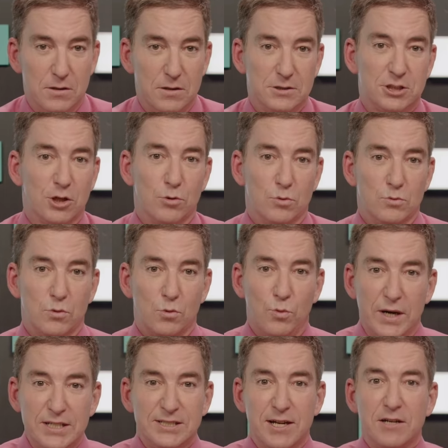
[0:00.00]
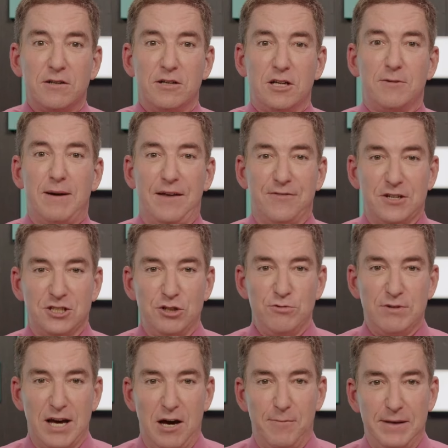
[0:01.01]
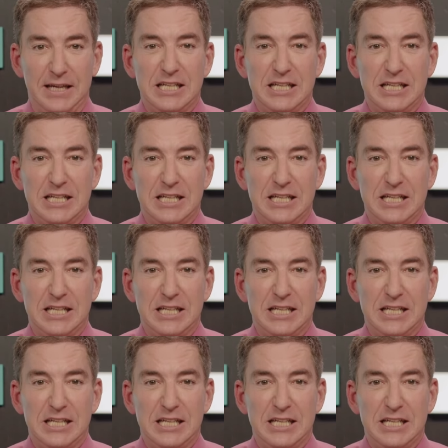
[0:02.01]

So what is unclear about this? You tell me.